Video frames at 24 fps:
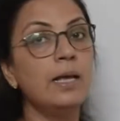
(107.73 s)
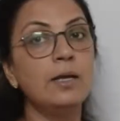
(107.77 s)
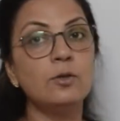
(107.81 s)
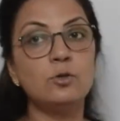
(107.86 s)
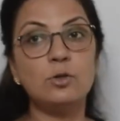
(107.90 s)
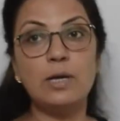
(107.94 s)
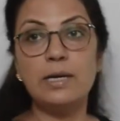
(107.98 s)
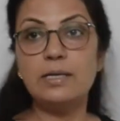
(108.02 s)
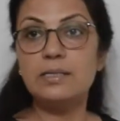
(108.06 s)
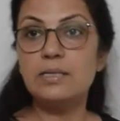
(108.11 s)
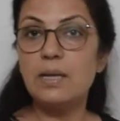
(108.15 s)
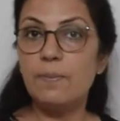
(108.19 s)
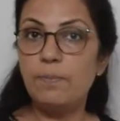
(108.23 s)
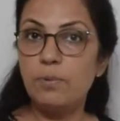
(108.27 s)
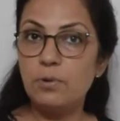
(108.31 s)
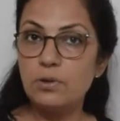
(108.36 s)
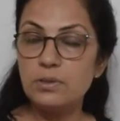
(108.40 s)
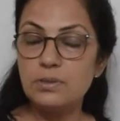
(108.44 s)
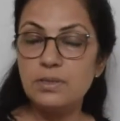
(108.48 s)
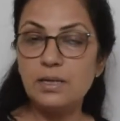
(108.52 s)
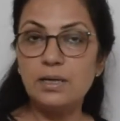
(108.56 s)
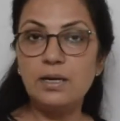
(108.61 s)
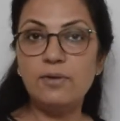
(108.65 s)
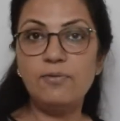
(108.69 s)
So, I
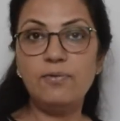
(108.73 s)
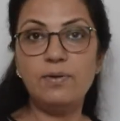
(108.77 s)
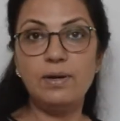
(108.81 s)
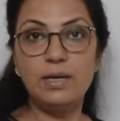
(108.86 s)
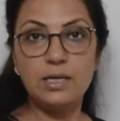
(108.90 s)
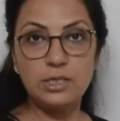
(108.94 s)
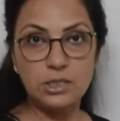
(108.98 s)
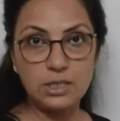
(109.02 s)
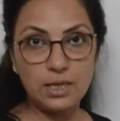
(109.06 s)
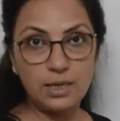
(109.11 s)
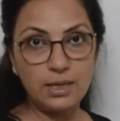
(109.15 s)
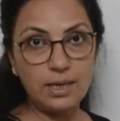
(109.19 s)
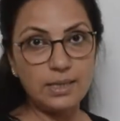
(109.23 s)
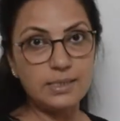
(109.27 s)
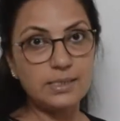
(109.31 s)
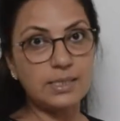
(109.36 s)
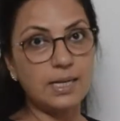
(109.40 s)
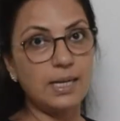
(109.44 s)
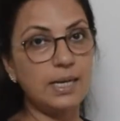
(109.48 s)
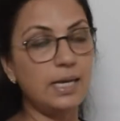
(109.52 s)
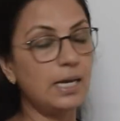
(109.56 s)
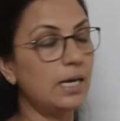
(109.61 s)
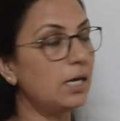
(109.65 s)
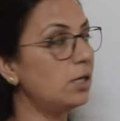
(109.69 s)
suppose the definition is
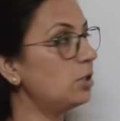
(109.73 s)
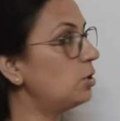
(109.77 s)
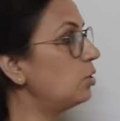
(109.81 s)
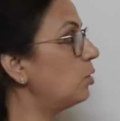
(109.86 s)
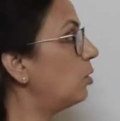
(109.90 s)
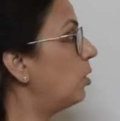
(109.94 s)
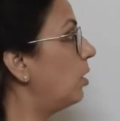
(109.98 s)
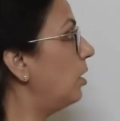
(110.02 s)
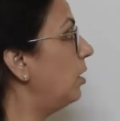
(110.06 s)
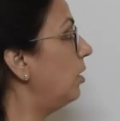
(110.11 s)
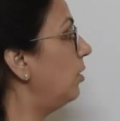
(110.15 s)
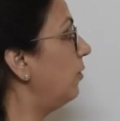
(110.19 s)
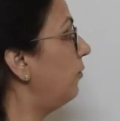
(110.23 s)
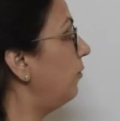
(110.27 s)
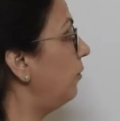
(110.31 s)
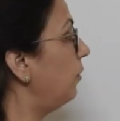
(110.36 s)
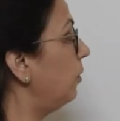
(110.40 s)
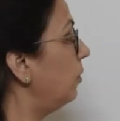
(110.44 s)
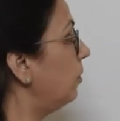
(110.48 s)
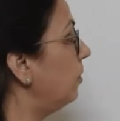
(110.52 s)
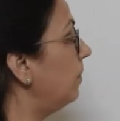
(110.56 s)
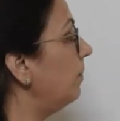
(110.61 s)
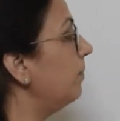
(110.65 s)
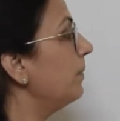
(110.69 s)
clear to all of
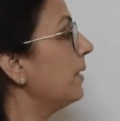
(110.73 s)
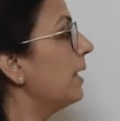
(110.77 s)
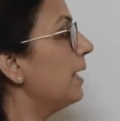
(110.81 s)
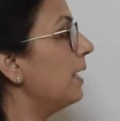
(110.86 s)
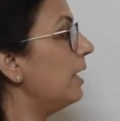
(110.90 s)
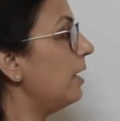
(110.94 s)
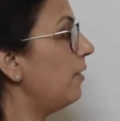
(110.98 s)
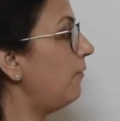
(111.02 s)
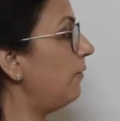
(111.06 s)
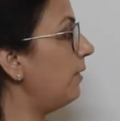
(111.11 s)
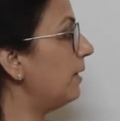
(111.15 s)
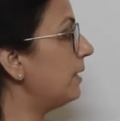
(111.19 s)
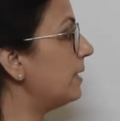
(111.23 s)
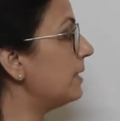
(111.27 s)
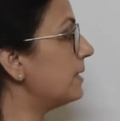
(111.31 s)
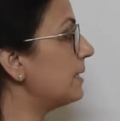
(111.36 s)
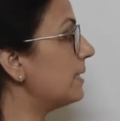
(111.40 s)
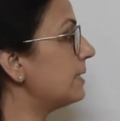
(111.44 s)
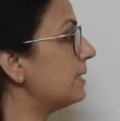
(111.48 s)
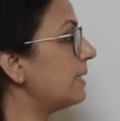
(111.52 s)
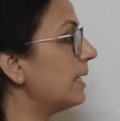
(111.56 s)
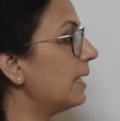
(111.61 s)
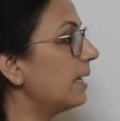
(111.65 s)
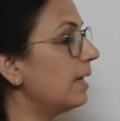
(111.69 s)
you. If it is
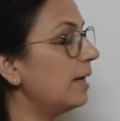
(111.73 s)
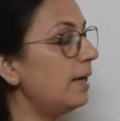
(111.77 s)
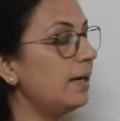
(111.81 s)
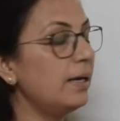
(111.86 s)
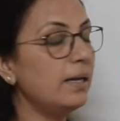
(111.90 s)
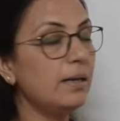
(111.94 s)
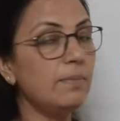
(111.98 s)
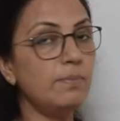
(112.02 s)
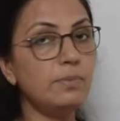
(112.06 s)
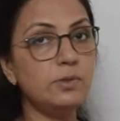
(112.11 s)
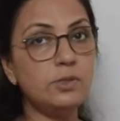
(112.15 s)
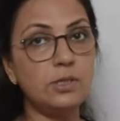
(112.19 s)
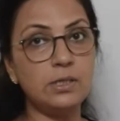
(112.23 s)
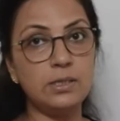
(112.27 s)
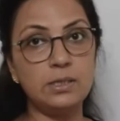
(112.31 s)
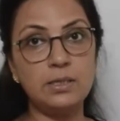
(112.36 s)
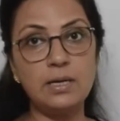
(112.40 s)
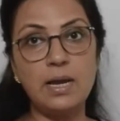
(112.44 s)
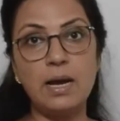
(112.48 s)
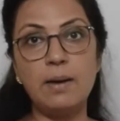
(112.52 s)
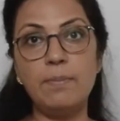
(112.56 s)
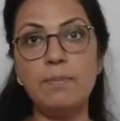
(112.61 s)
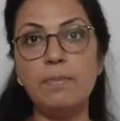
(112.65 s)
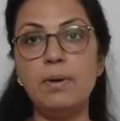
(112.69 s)
a single digit
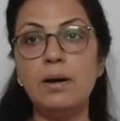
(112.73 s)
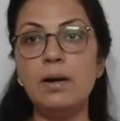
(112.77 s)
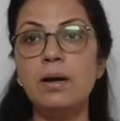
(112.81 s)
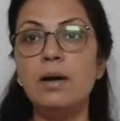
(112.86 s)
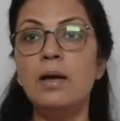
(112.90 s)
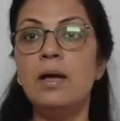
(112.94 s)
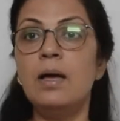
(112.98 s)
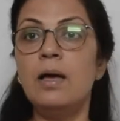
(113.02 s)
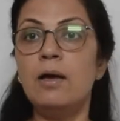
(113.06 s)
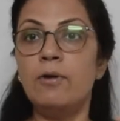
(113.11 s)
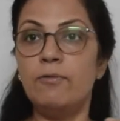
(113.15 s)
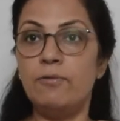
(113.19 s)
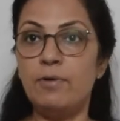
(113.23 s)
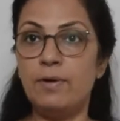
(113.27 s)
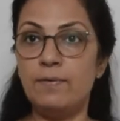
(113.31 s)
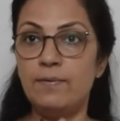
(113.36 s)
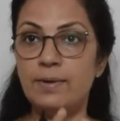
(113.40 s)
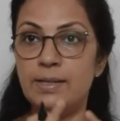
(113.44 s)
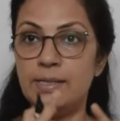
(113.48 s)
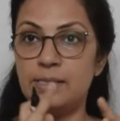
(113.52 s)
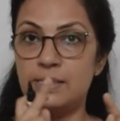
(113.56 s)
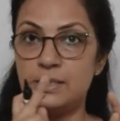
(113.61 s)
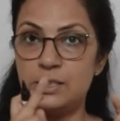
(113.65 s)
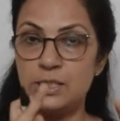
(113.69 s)
number, we
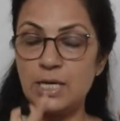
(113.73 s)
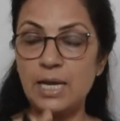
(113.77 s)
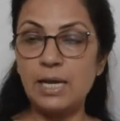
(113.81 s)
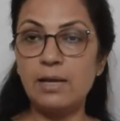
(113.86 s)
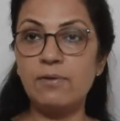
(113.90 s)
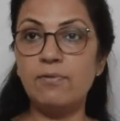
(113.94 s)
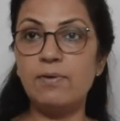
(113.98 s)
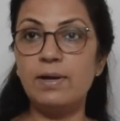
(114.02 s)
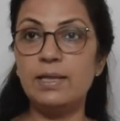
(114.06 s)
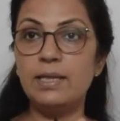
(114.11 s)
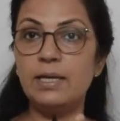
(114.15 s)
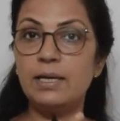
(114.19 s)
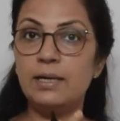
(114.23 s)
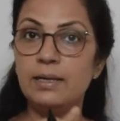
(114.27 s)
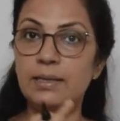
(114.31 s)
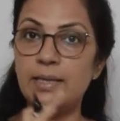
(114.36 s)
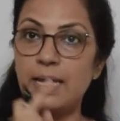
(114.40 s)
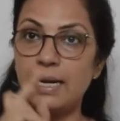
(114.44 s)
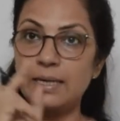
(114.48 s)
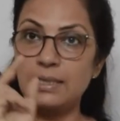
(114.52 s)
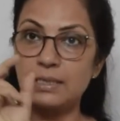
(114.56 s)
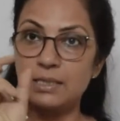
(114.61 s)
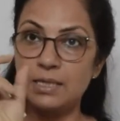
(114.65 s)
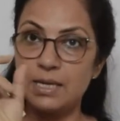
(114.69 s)
will check whether
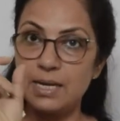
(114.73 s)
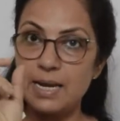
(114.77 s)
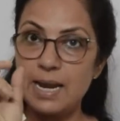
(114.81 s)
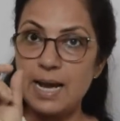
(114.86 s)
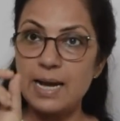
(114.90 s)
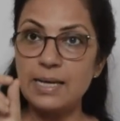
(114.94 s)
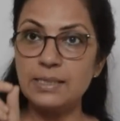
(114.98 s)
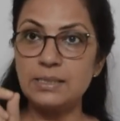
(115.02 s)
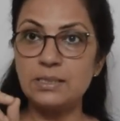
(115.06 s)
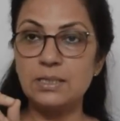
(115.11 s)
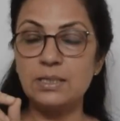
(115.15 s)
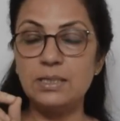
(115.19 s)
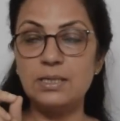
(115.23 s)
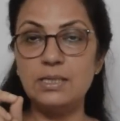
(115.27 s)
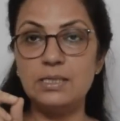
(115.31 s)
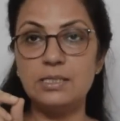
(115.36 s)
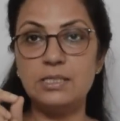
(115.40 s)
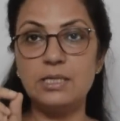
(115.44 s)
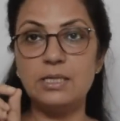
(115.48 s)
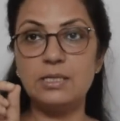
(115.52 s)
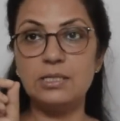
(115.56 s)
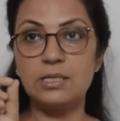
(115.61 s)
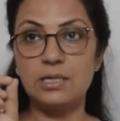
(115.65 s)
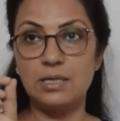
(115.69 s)
that last
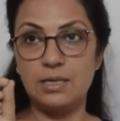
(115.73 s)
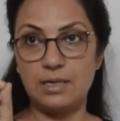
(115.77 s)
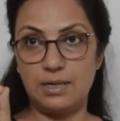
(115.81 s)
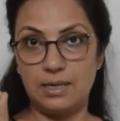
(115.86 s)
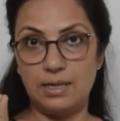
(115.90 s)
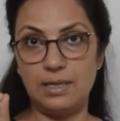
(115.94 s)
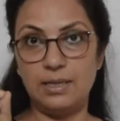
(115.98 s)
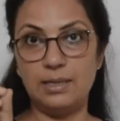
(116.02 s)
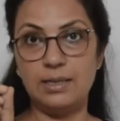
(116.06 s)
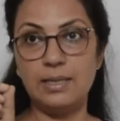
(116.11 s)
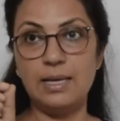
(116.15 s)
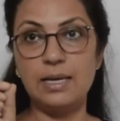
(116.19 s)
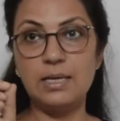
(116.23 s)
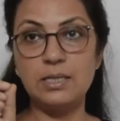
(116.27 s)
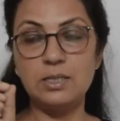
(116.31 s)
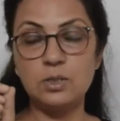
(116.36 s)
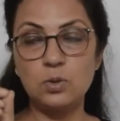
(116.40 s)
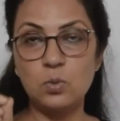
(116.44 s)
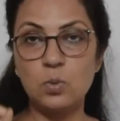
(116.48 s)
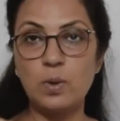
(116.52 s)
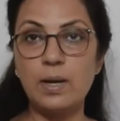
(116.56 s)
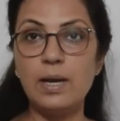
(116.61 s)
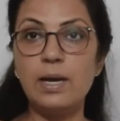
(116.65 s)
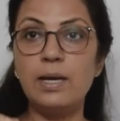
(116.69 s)
digit in the
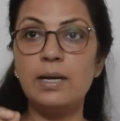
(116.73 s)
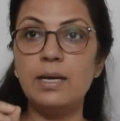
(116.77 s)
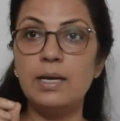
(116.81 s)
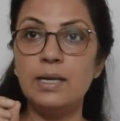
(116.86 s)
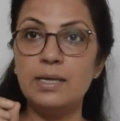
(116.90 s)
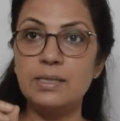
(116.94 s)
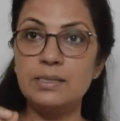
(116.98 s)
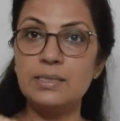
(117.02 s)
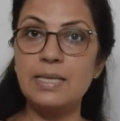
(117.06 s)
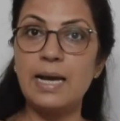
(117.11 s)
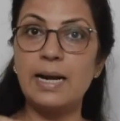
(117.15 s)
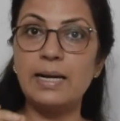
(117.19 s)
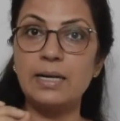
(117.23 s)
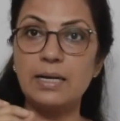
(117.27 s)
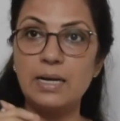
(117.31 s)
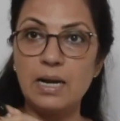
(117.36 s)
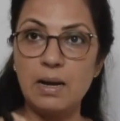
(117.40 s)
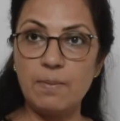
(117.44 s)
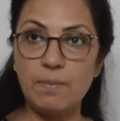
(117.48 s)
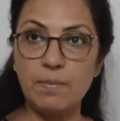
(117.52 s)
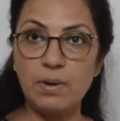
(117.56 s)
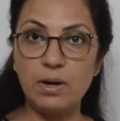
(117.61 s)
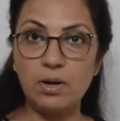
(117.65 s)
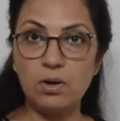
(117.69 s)
square is that
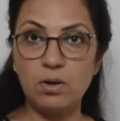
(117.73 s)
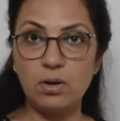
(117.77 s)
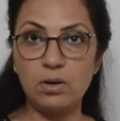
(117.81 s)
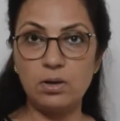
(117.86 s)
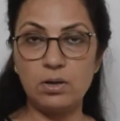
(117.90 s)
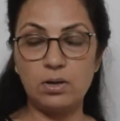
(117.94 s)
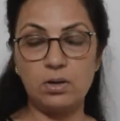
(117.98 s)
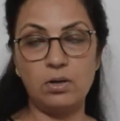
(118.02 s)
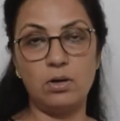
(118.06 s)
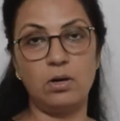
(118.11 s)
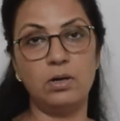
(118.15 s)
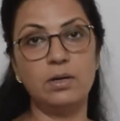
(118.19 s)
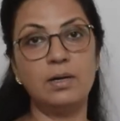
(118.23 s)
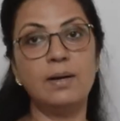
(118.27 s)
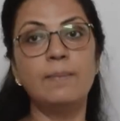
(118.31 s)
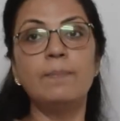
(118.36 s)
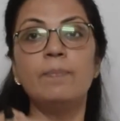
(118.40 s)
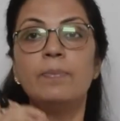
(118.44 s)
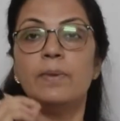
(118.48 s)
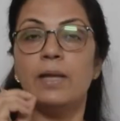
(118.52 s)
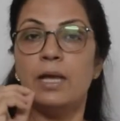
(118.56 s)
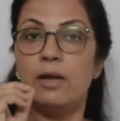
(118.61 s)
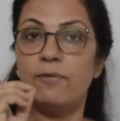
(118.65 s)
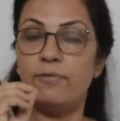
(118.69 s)
number or not.
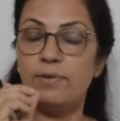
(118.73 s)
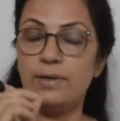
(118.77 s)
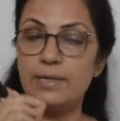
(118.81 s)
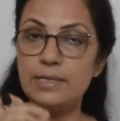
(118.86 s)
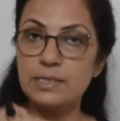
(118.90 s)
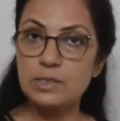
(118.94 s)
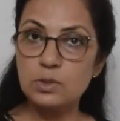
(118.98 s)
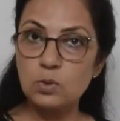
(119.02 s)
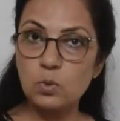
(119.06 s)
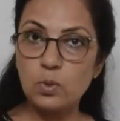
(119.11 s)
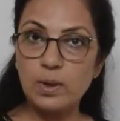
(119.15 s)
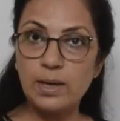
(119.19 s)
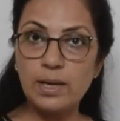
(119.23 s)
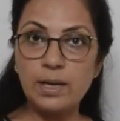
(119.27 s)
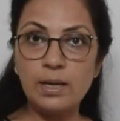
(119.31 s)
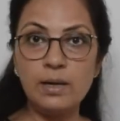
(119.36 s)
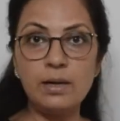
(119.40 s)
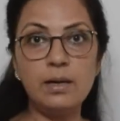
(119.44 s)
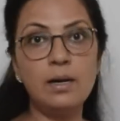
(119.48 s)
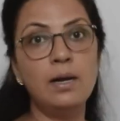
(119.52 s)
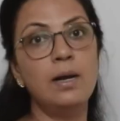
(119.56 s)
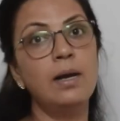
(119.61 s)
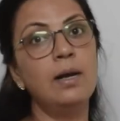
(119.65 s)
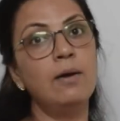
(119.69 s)
If it is
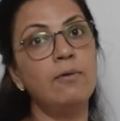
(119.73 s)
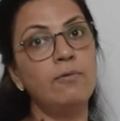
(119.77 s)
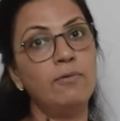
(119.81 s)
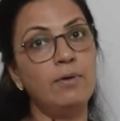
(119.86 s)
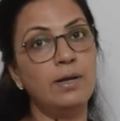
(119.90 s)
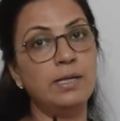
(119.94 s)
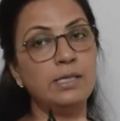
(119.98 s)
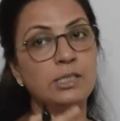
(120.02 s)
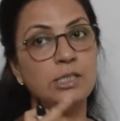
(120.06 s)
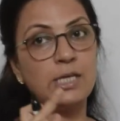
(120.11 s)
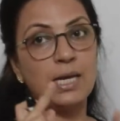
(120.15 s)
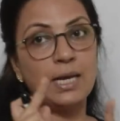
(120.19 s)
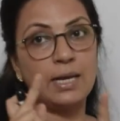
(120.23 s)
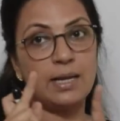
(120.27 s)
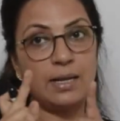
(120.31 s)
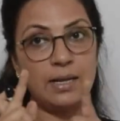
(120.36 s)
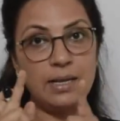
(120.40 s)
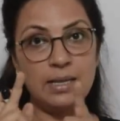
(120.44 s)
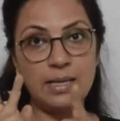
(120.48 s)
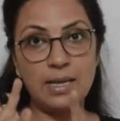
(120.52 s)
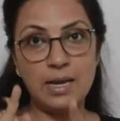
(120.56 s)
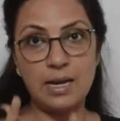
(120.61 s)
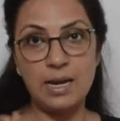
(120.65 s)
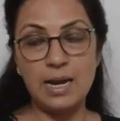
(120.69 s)
square, we'll check
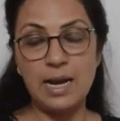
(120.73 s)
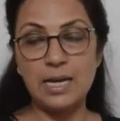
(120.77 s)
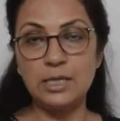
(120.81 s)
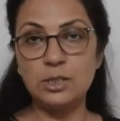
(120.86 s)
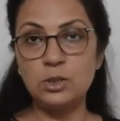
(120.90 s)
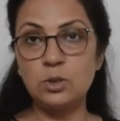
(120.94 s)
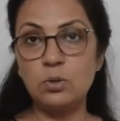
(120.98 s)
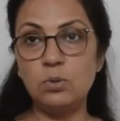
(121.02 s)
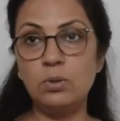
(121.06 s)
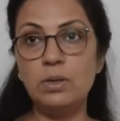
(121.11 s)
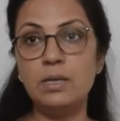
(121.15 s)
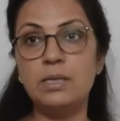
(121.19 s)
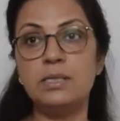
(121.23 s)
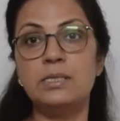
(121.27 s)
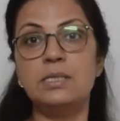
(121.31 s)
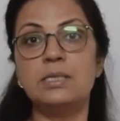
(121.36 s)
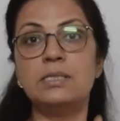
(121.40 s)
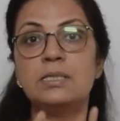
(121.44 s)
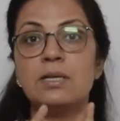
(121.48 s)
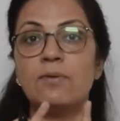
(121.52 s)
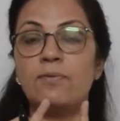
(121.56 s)
the last 2 digits.